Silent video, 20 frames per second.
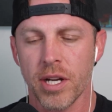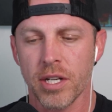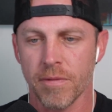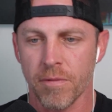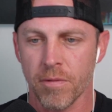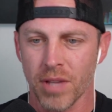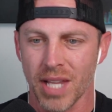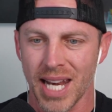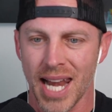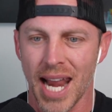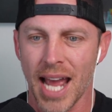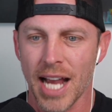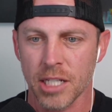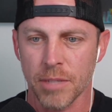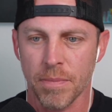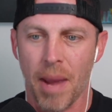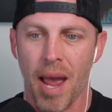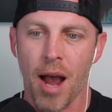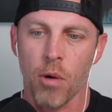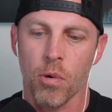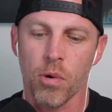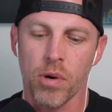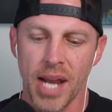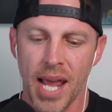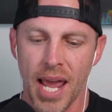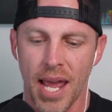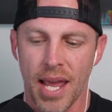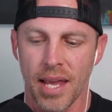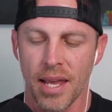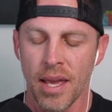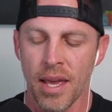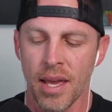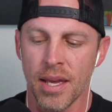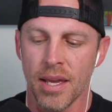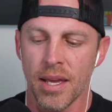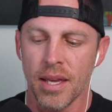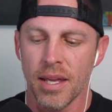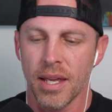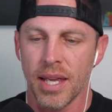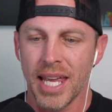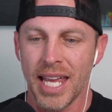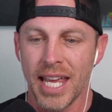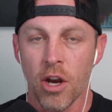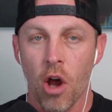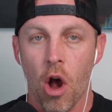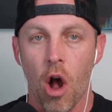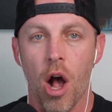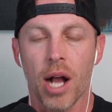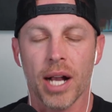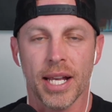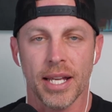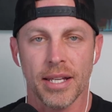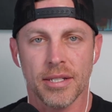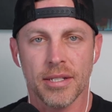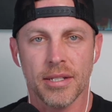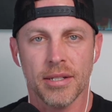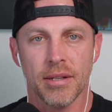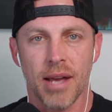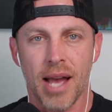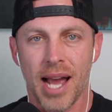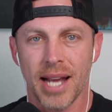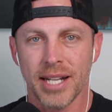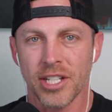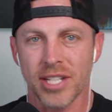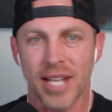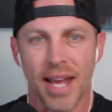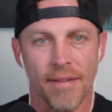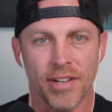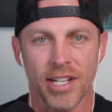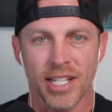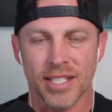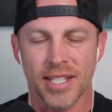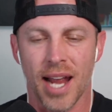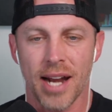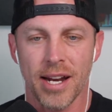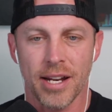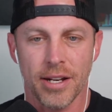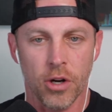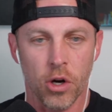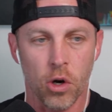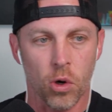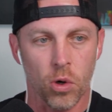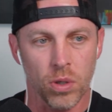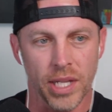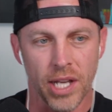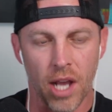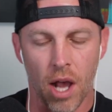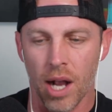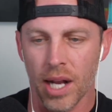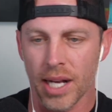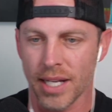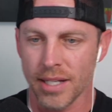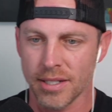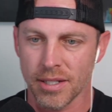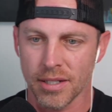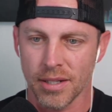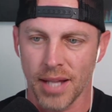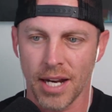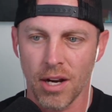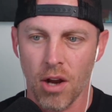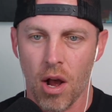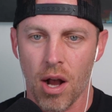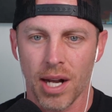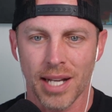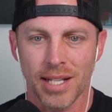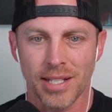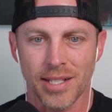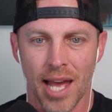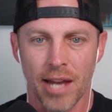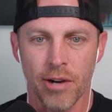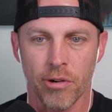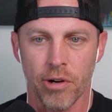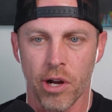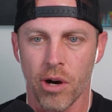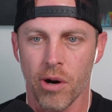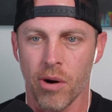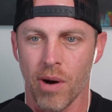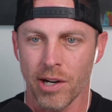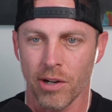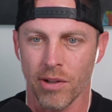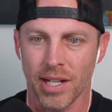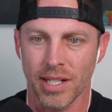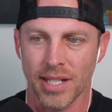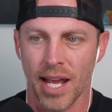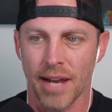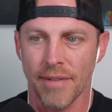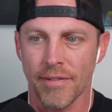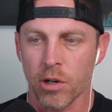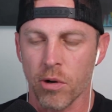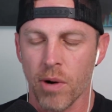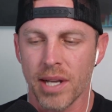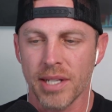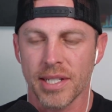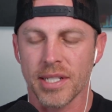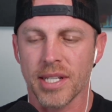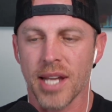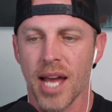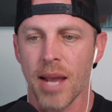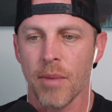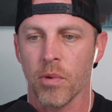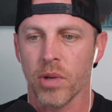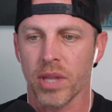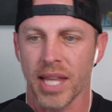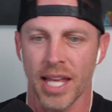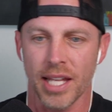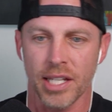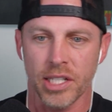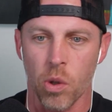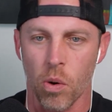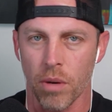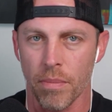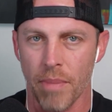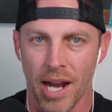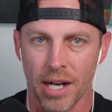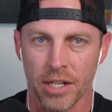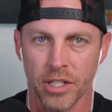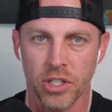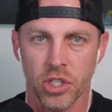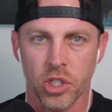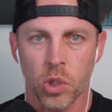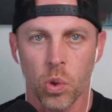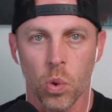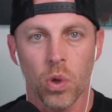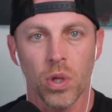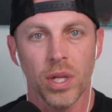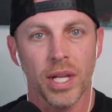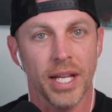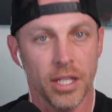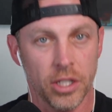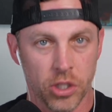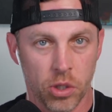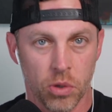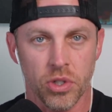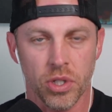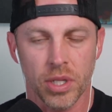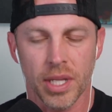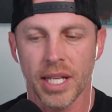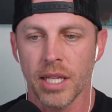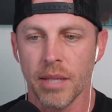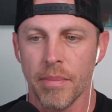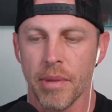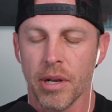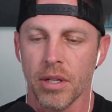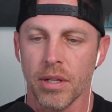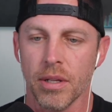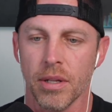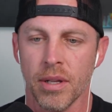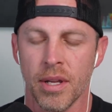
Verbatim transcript: for the next Power Day in August. I just haven't decided. Early August, late August, I don't know. I know that's kind of a crazy time with kids going back to school, usually in the middle